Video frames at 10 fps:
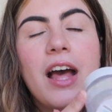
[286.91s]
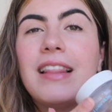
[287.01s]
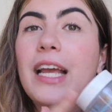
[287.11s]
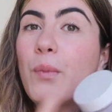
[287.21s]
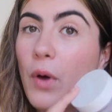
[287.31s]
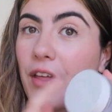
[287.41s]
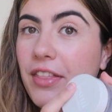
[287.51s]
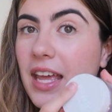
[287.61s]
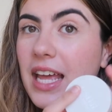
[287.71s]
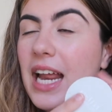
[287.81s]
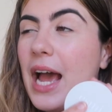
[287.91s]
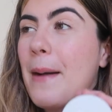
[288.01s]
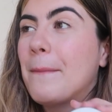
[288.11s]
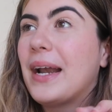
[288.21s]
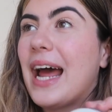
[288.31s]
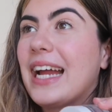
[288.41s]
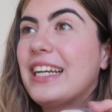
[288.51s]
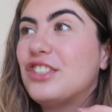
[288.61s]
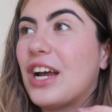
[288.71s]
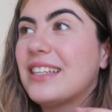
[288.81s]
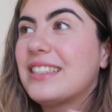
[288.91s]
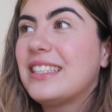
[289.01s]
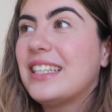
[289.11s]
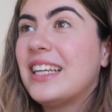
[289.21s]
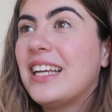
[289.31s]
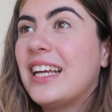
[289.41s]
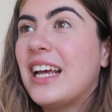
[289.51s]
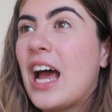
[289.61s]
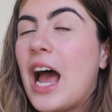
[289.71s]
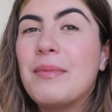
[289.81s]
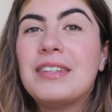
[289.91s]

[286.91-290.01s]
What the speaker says: Like worth it, but I I'm